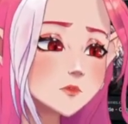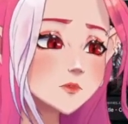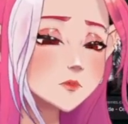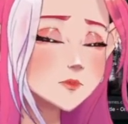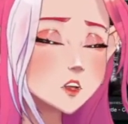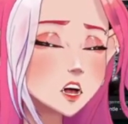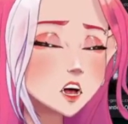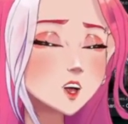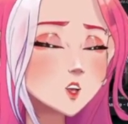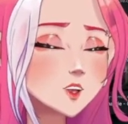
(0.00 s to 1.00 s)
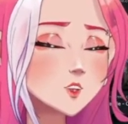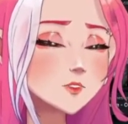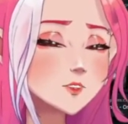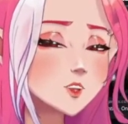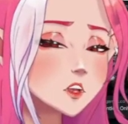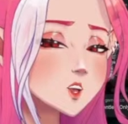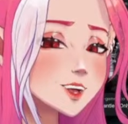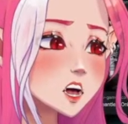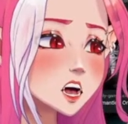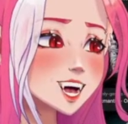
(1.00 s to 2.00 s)
Alright, so
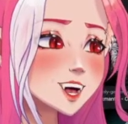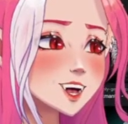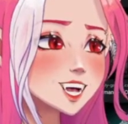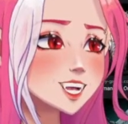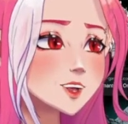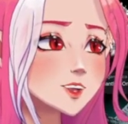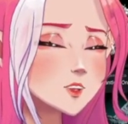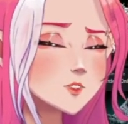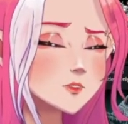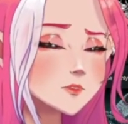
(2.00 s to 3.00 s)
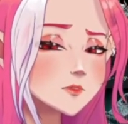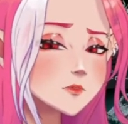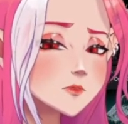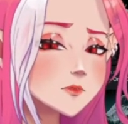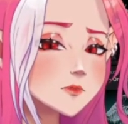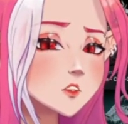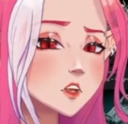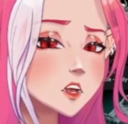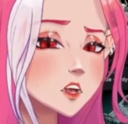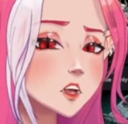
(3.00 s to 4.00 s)
I said,
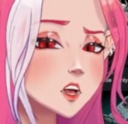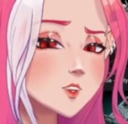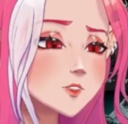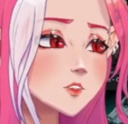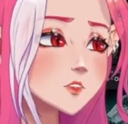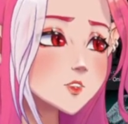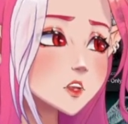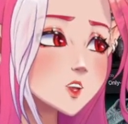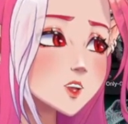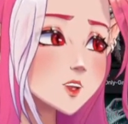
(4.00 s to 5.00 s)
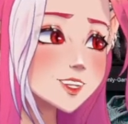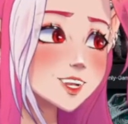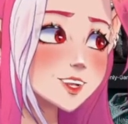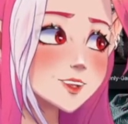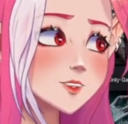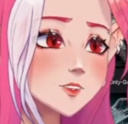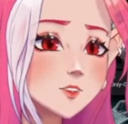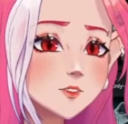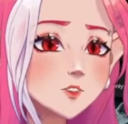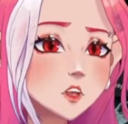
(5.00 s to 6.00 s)
tomorrow night, this was yesterday I said this,
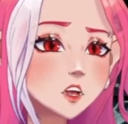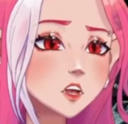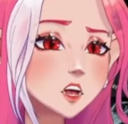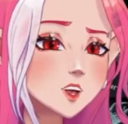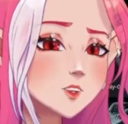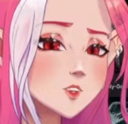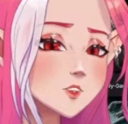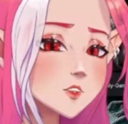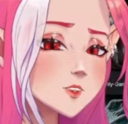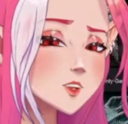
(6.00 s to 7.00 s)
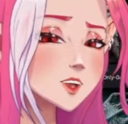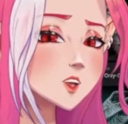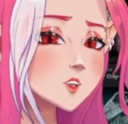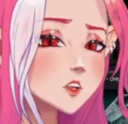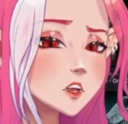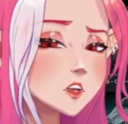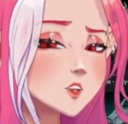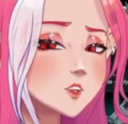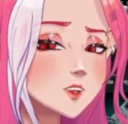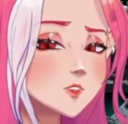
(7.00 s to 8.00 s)
tomorrow night is going to be session 5 of our
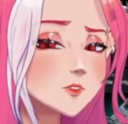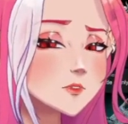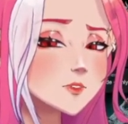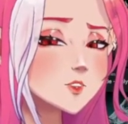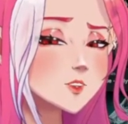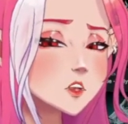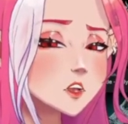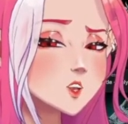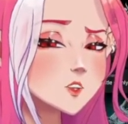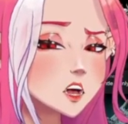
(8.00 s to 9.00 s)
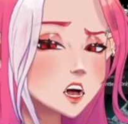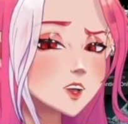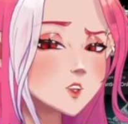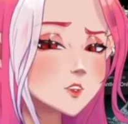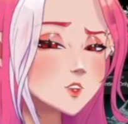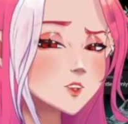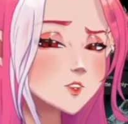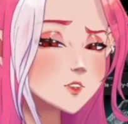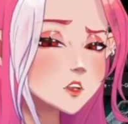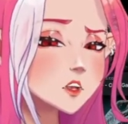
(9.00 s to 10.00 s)
campaign. The heroes are badly
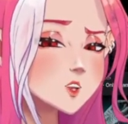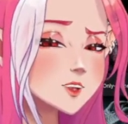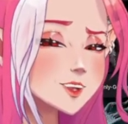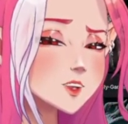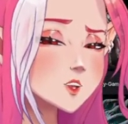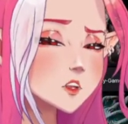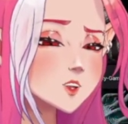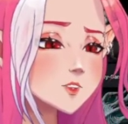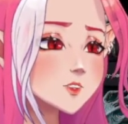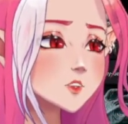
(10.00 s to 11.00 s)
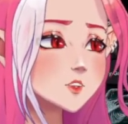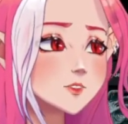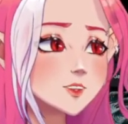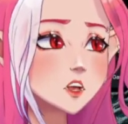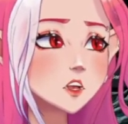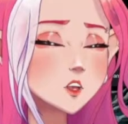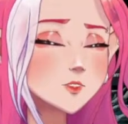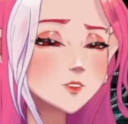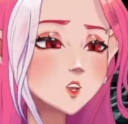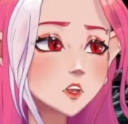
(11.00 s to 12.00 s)
beaten, but have successfully rescued
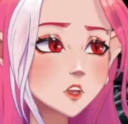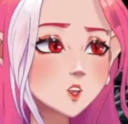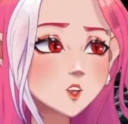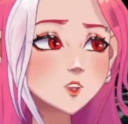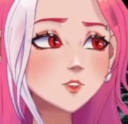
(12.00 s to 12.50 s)
Kalos,